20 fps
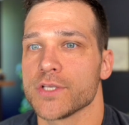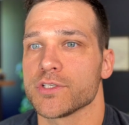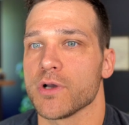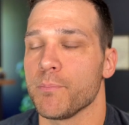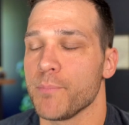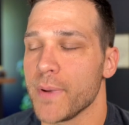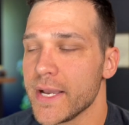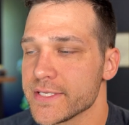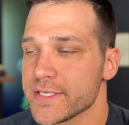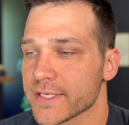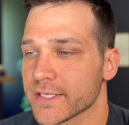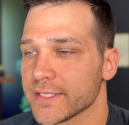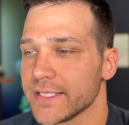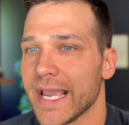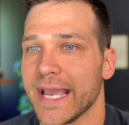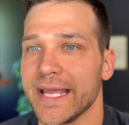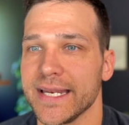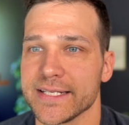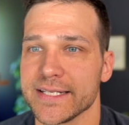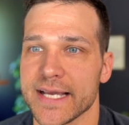So
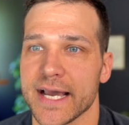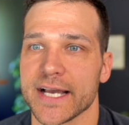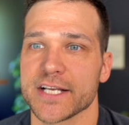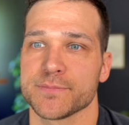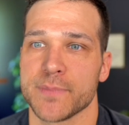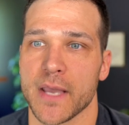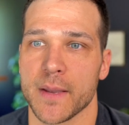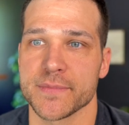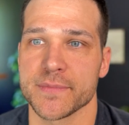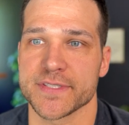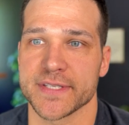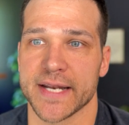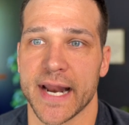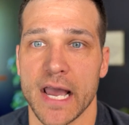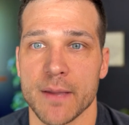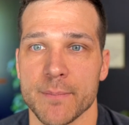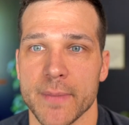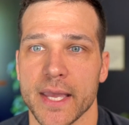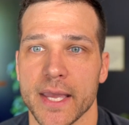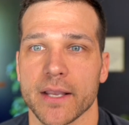basically, any tax payments that
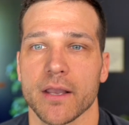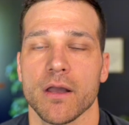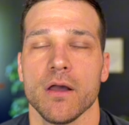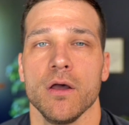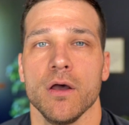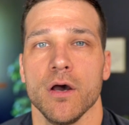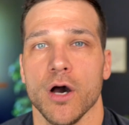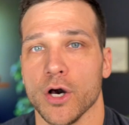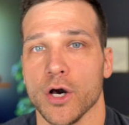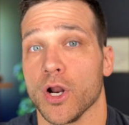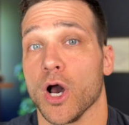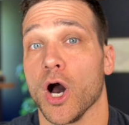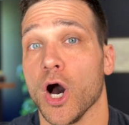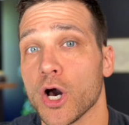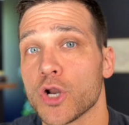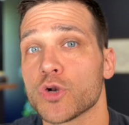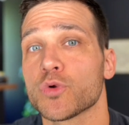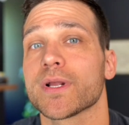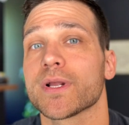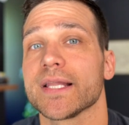I make on
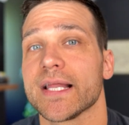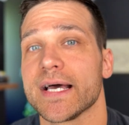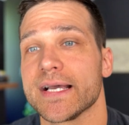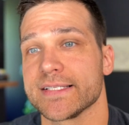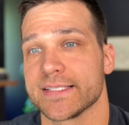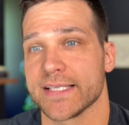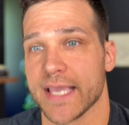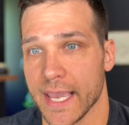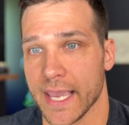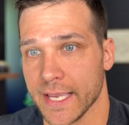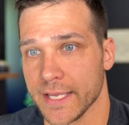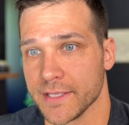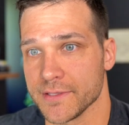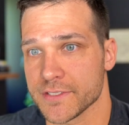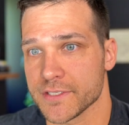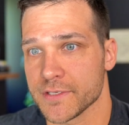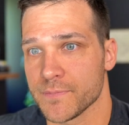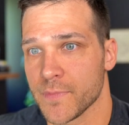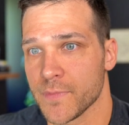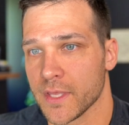unrealized
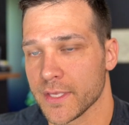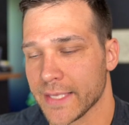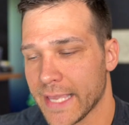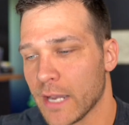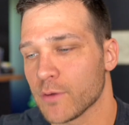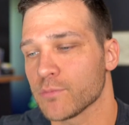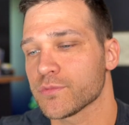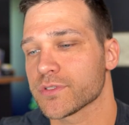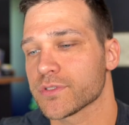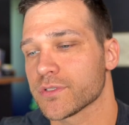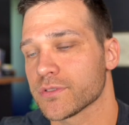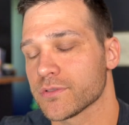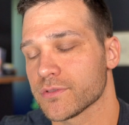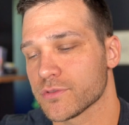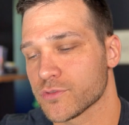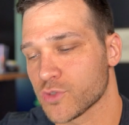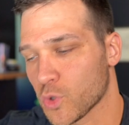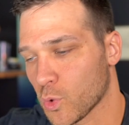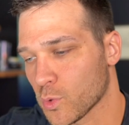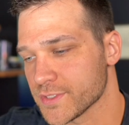gains count
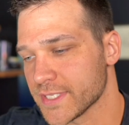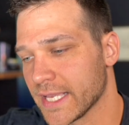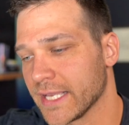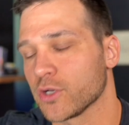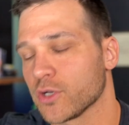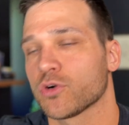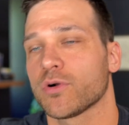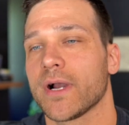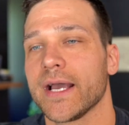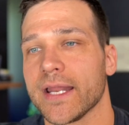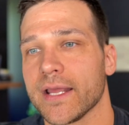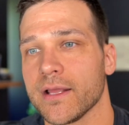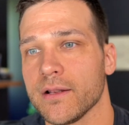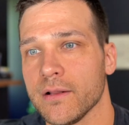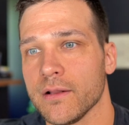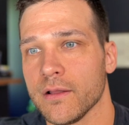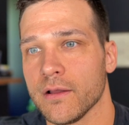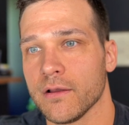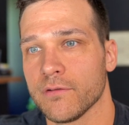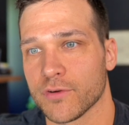towards a
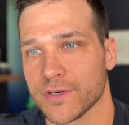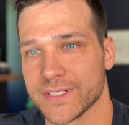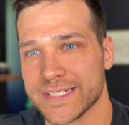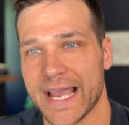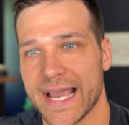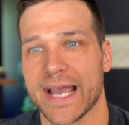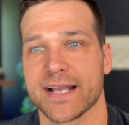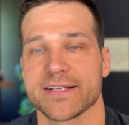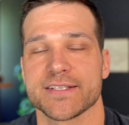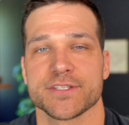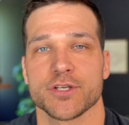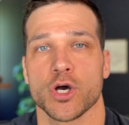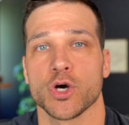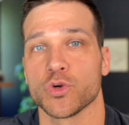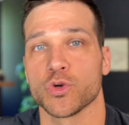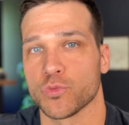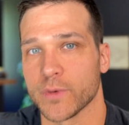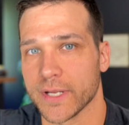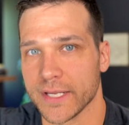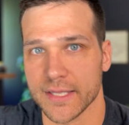credit for taxes
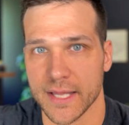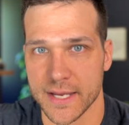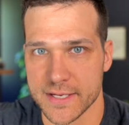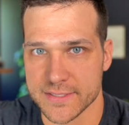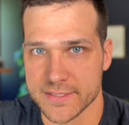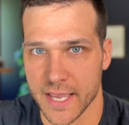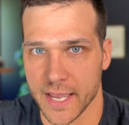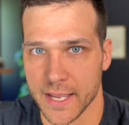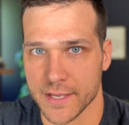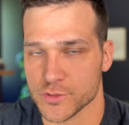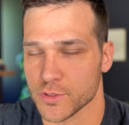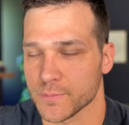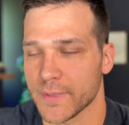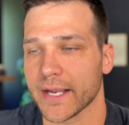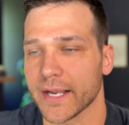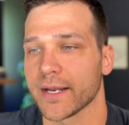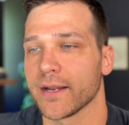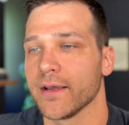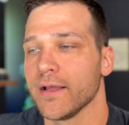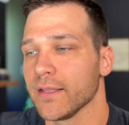on realized gains. So I'm
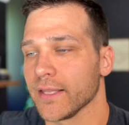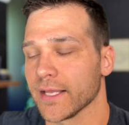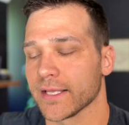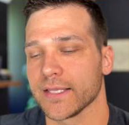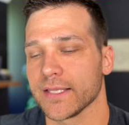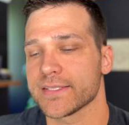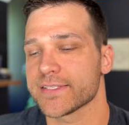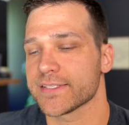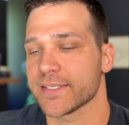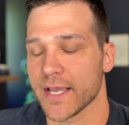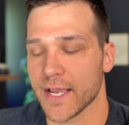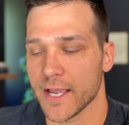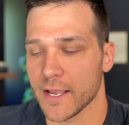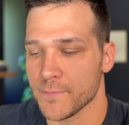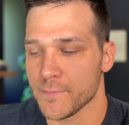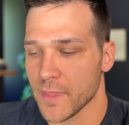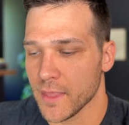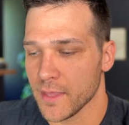not going to, let's say